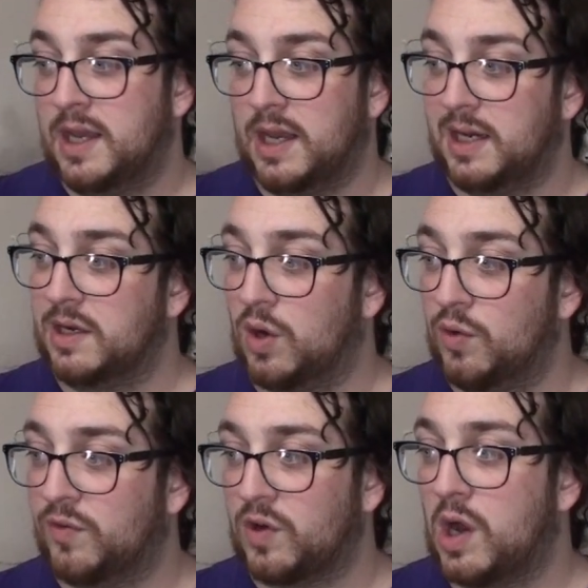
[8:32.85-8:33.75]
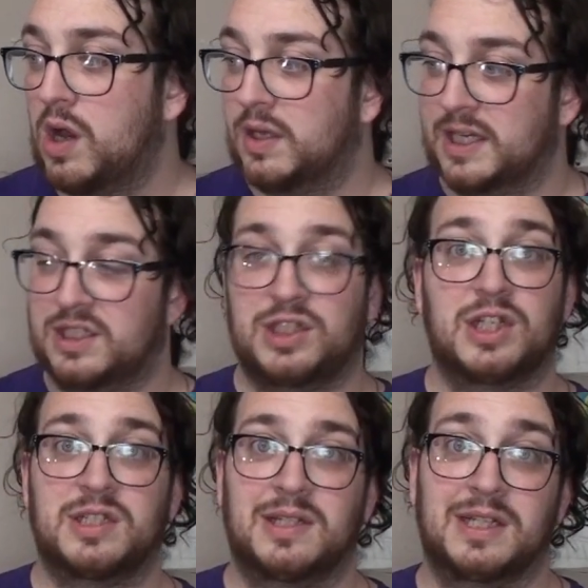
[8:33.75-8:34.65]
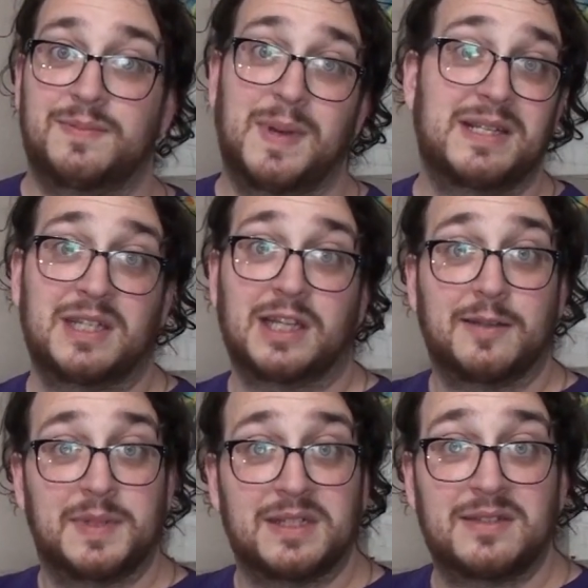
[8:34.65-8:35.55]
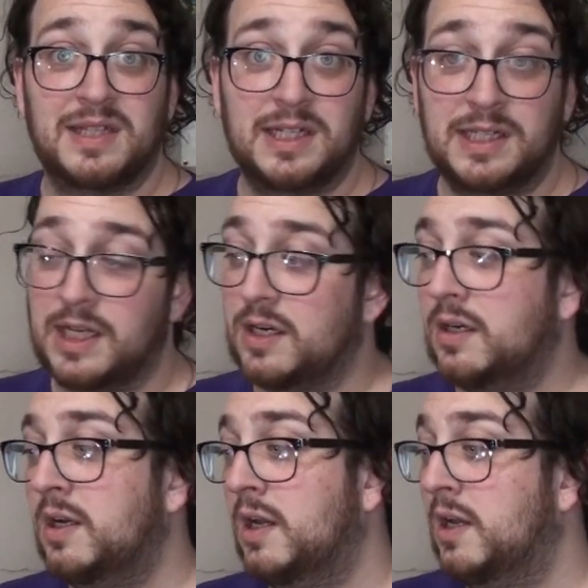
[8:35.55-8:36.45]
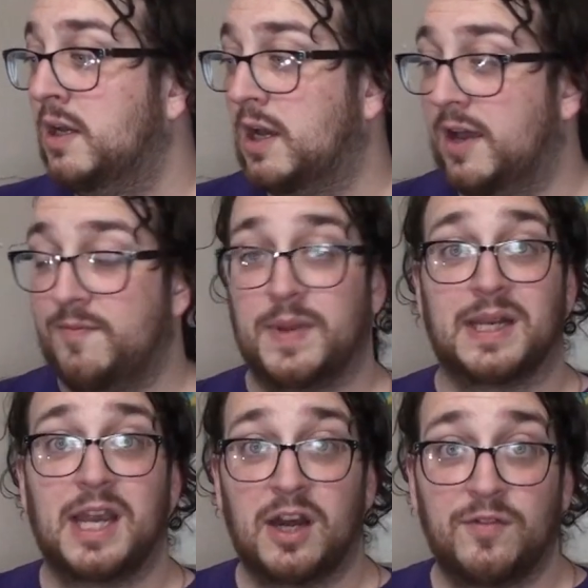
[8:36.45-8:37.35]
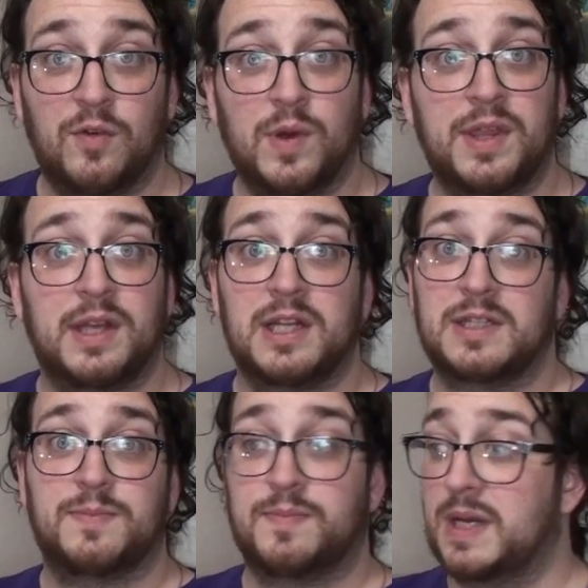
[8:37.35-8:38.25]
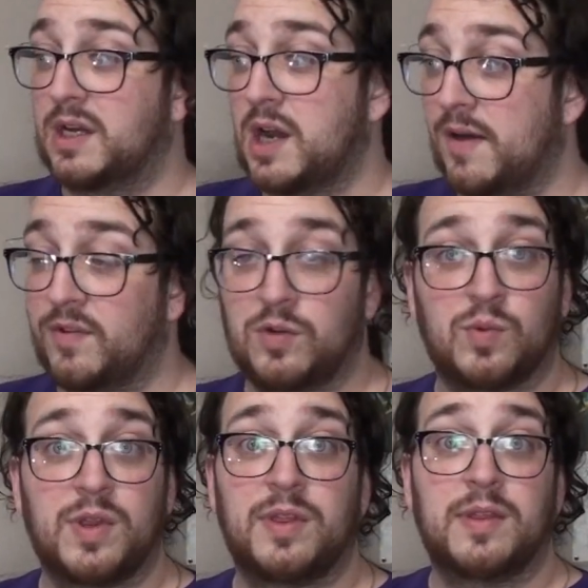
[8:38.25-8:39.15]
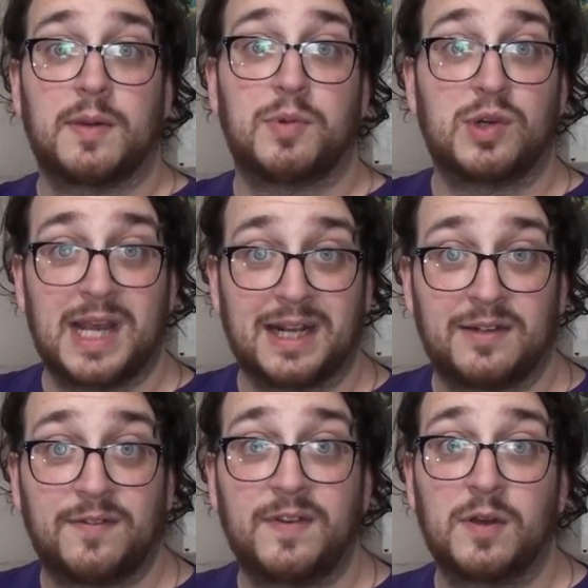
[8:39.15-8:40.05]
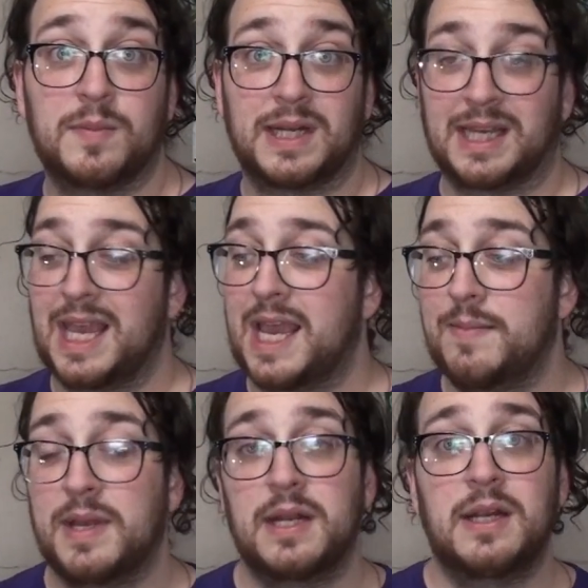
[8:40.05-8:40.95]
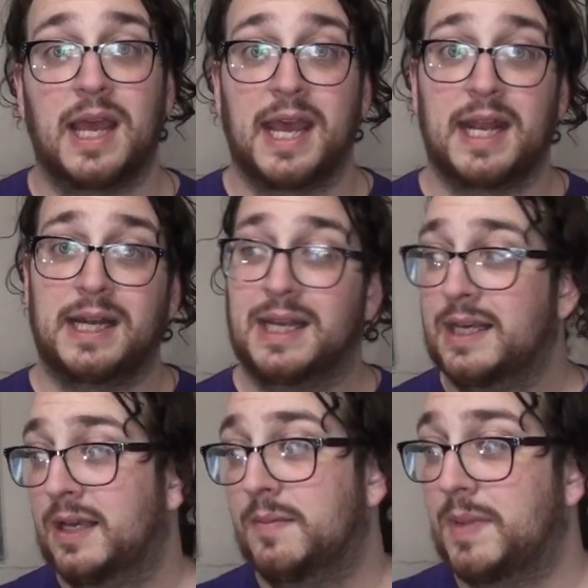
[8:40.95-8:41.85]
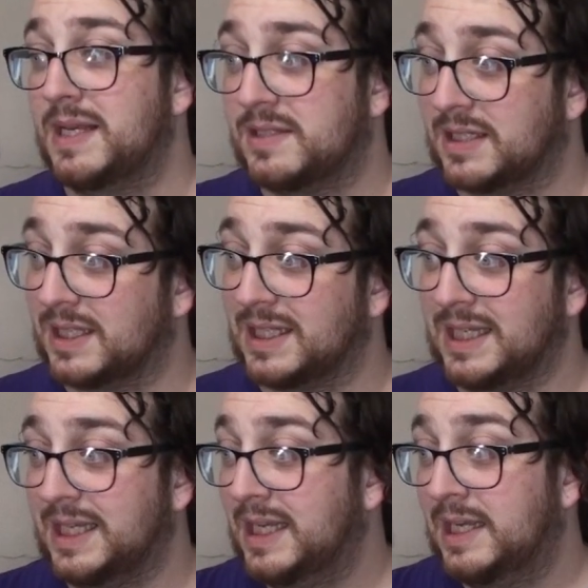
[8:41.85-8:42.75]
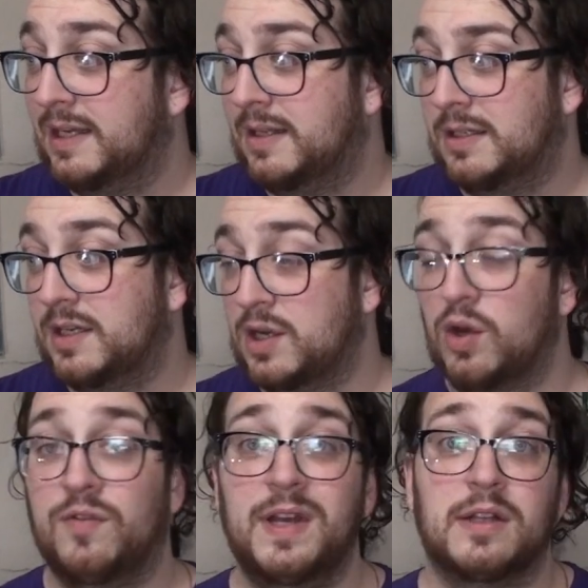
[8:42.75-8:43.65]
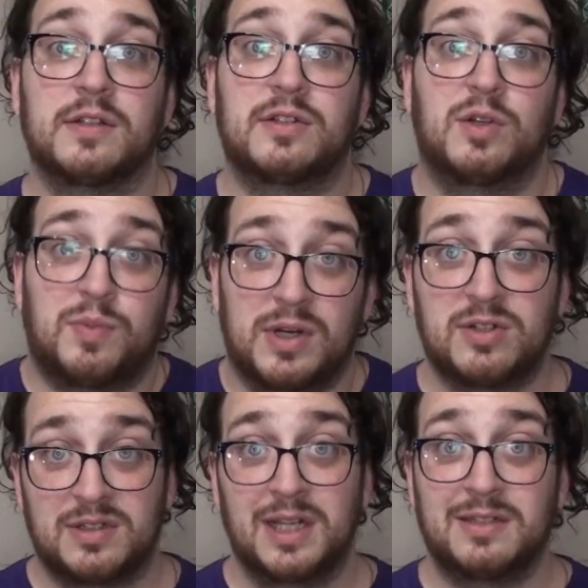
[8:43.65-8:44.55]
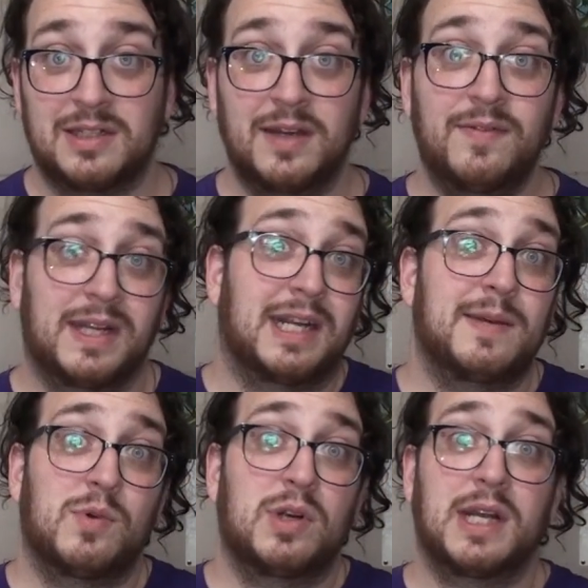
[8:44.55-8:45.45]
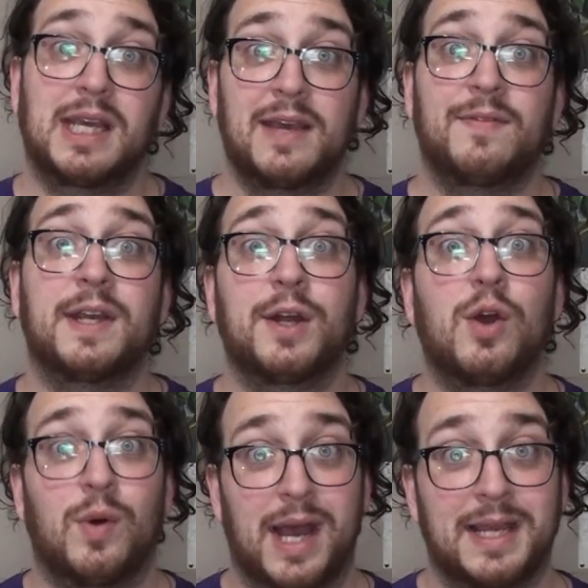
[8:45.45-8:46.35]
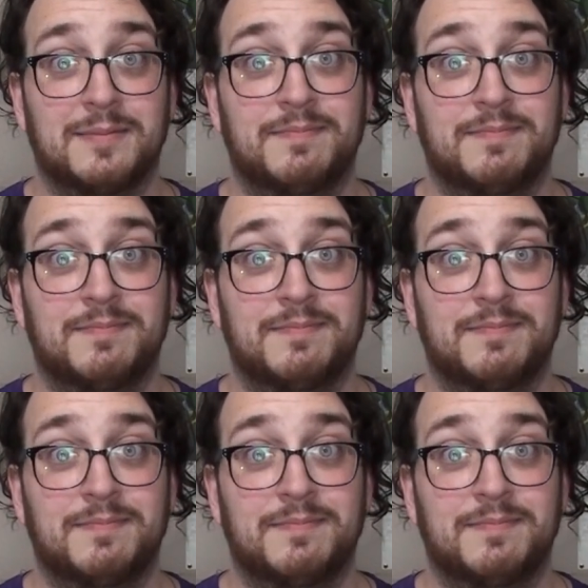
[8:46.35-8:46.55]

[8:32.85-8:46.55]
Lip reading: And overall, it's basically been sitting there. I've been careful with it. It's been covered with the protective film that it came in, and basically to no avail. There's no pressure sensitivity anymore, and I can't figure out why.